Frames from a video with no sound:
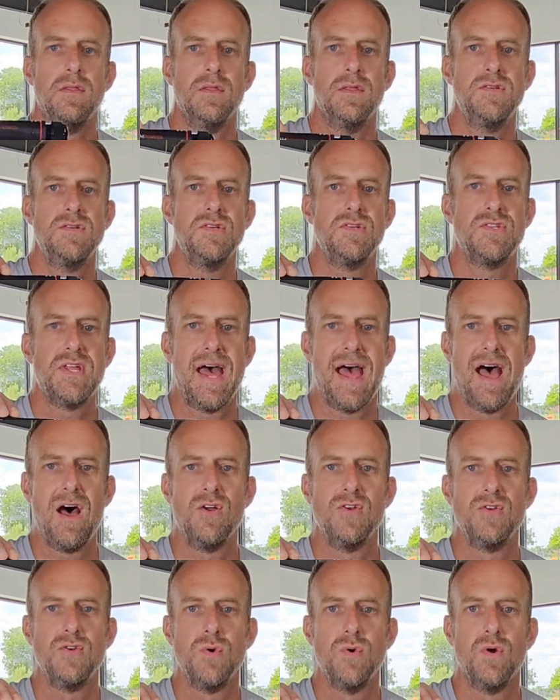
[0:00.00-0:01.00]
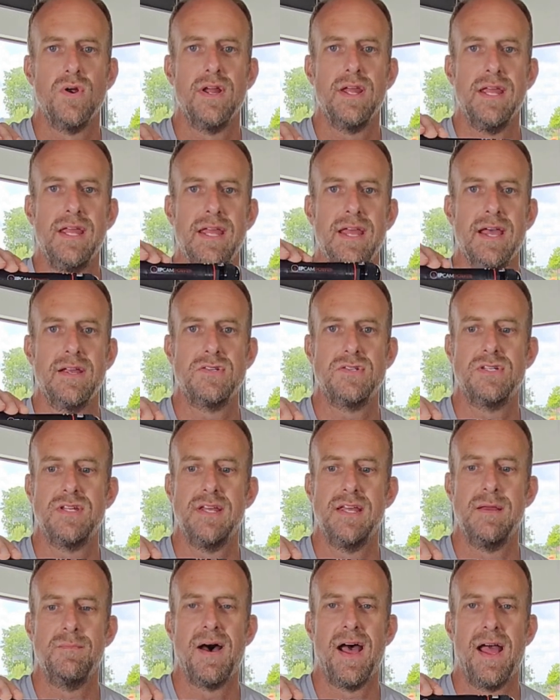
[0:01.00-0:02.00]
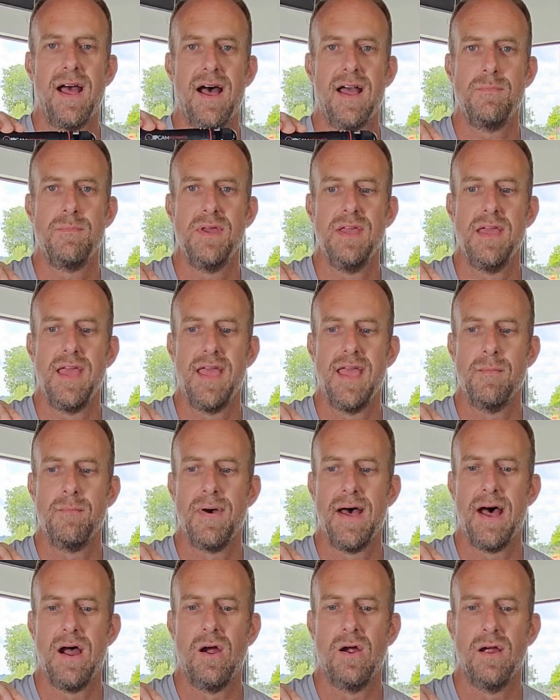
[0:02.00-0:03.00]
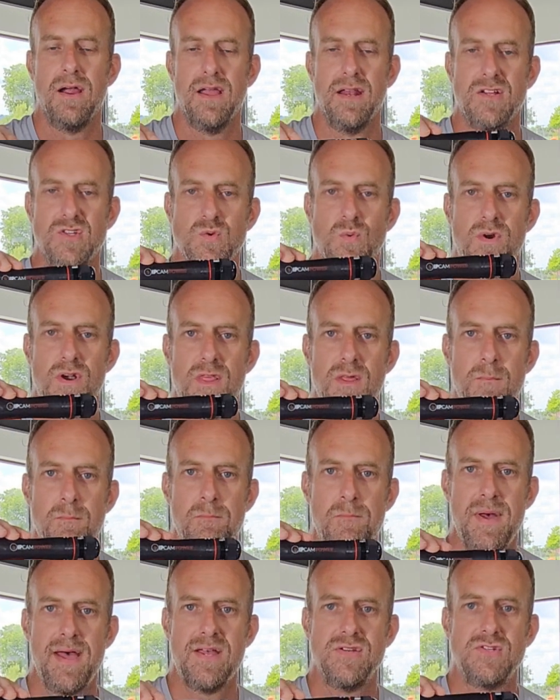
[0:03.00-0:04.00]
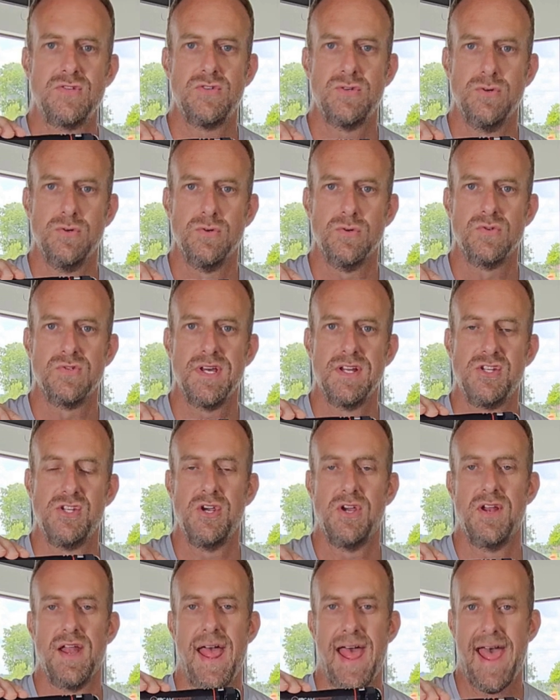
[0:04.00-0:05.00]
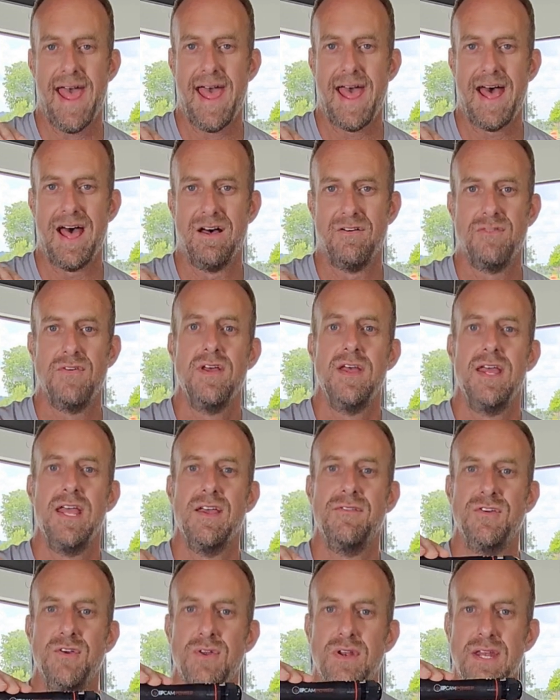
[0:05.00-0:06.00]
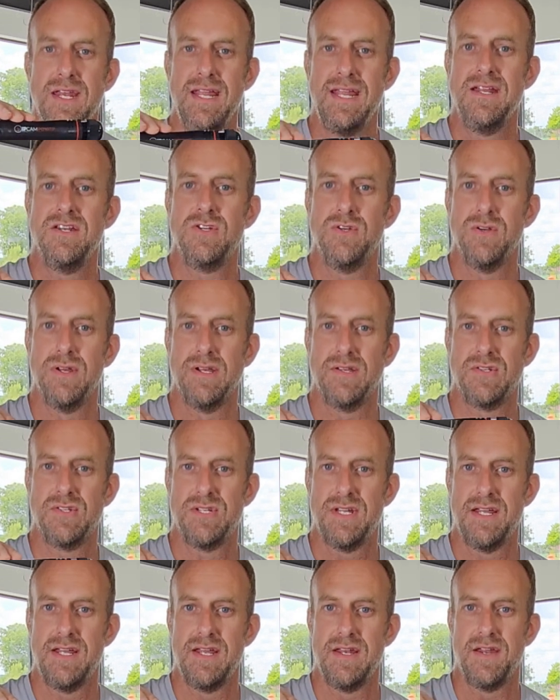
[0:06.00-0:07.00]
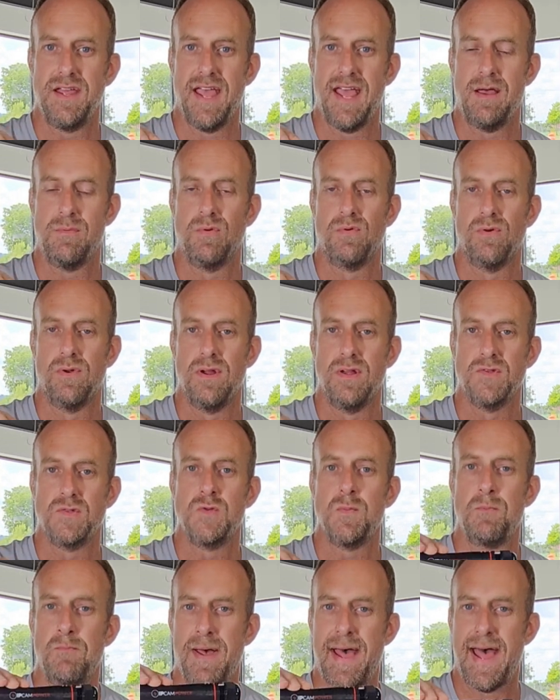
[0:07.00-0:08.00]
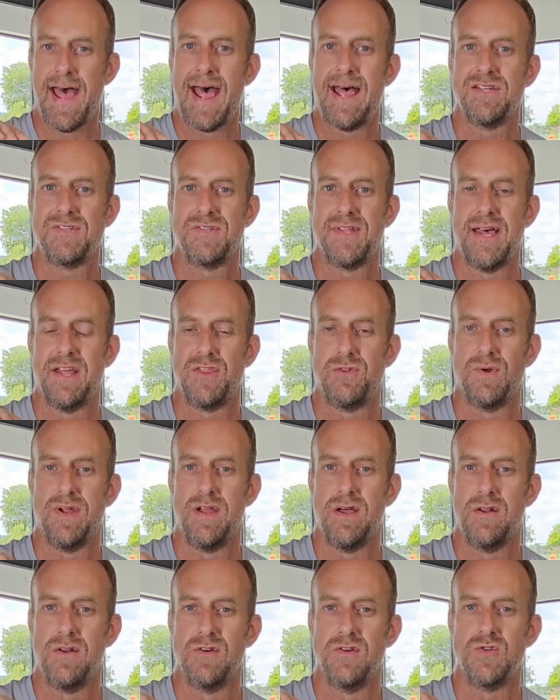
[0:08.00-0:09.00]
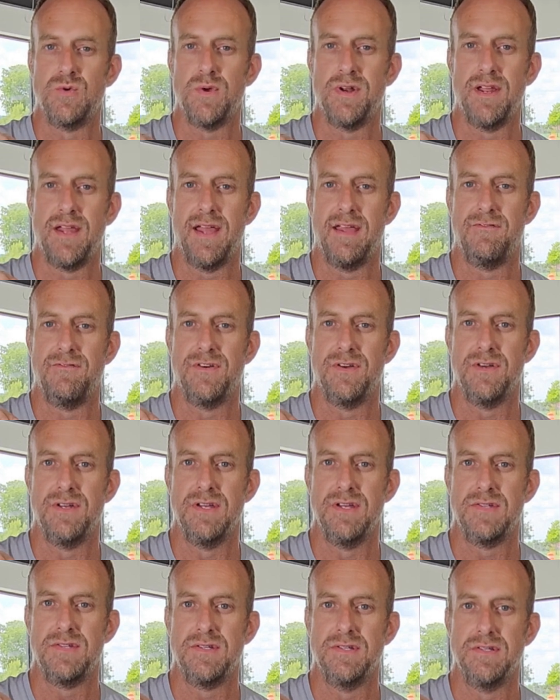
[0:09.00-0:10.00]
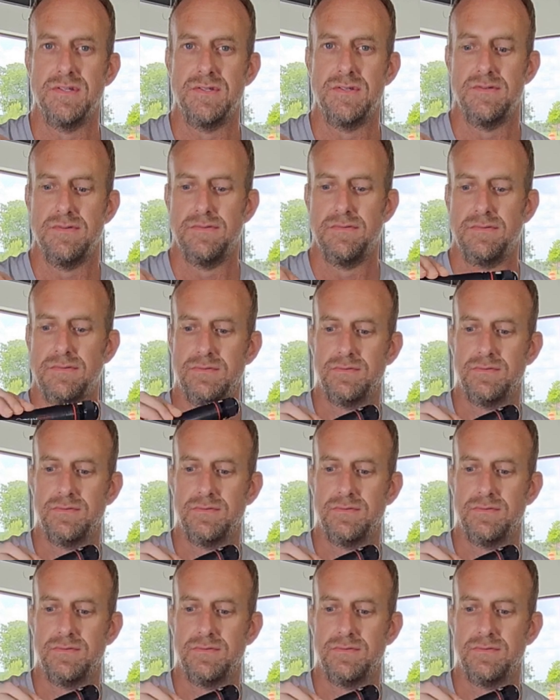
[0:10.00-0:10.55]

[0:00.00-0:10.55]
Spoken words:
This is the OUTDOOREXT by IP CamPower, and it's one of the best tools that you can have if you need to extend cable runs past that 328-foot distance.